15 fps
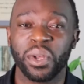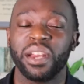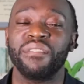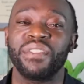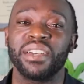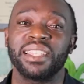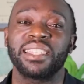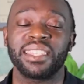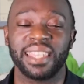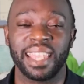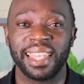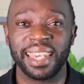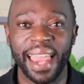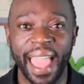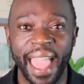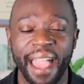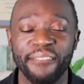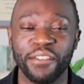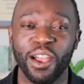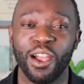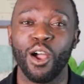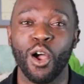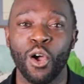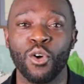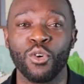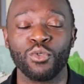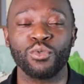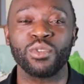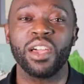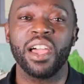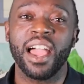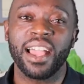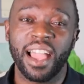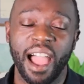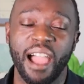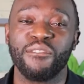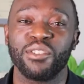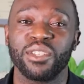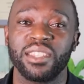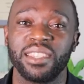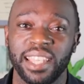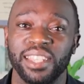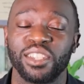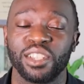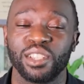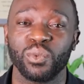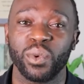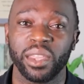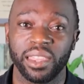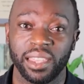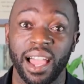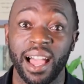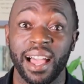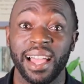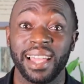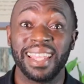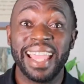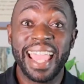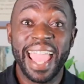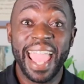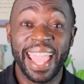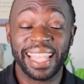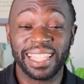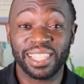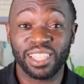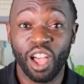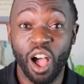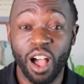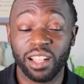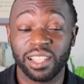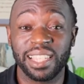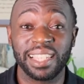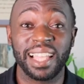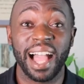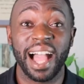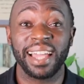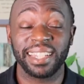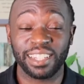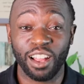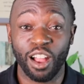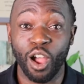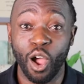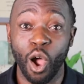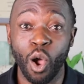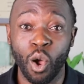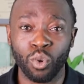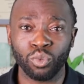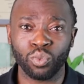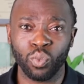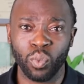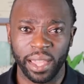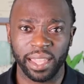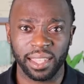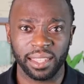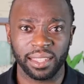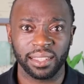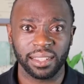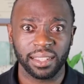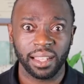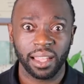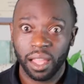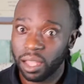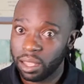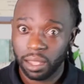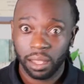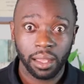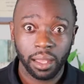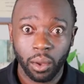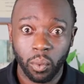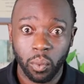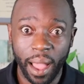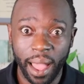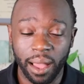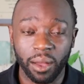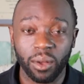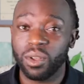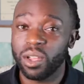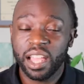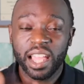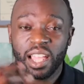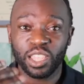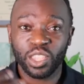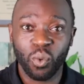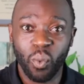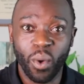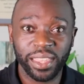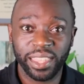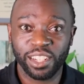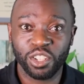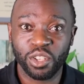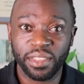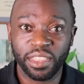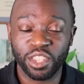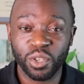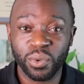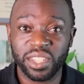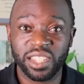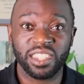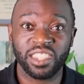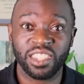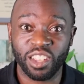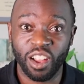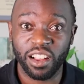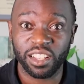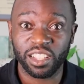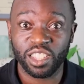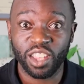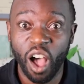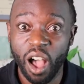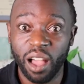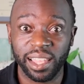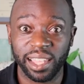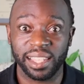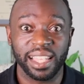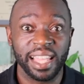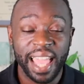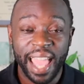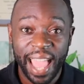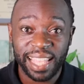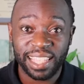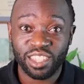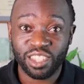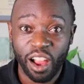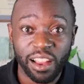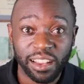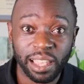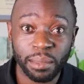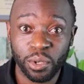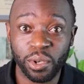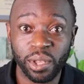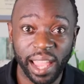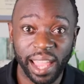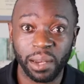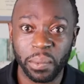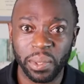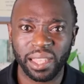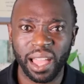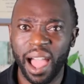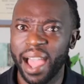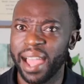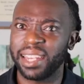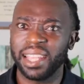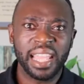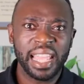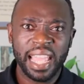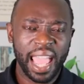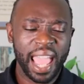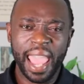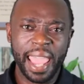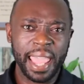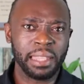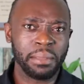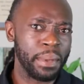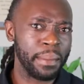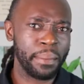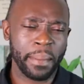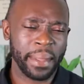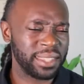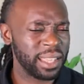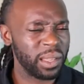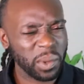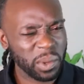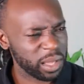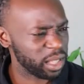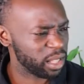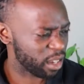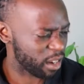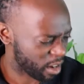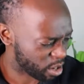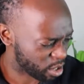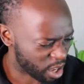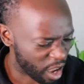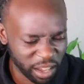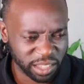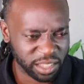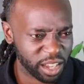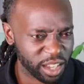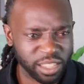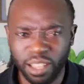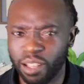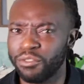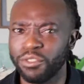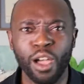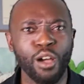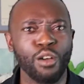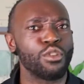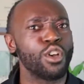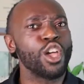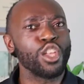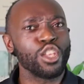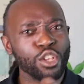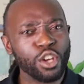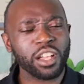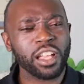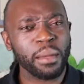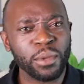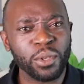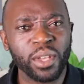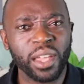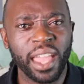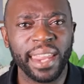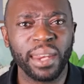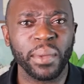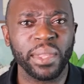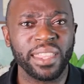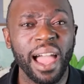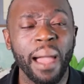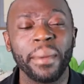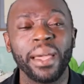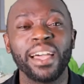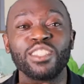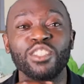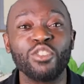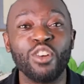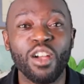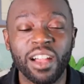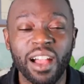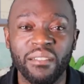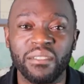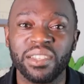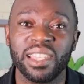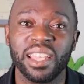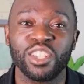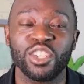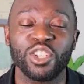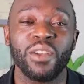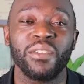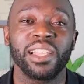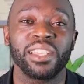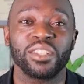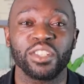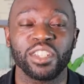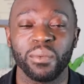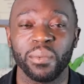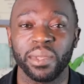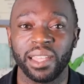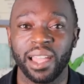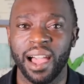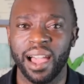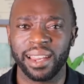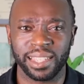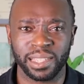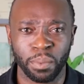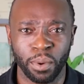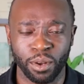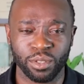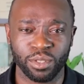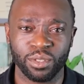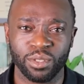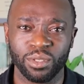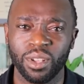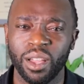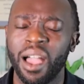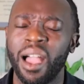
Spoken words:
of us can have our own conversation with God and talk to God in our own way. Wow. The one thing that you have to do is just start talking and start communicating with God. And people may say, oh, look, are you talking to yourself? No, you're communicating with God because your conversation, your relationship with God is personal.